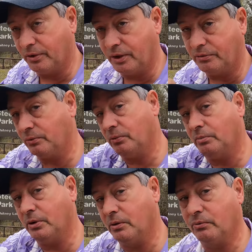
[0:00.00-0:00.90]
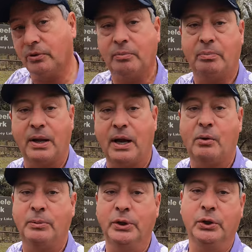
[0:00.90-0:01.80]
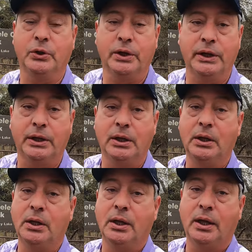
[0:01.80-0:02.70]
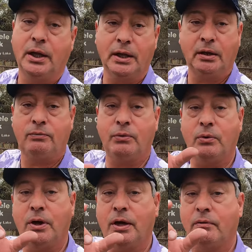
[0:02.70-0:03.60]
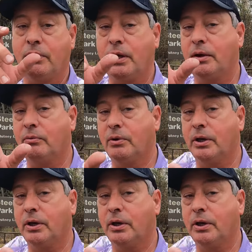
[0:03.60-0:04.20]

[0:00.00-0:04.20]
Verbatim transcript: station would be over at Plowman Creek. And if you have a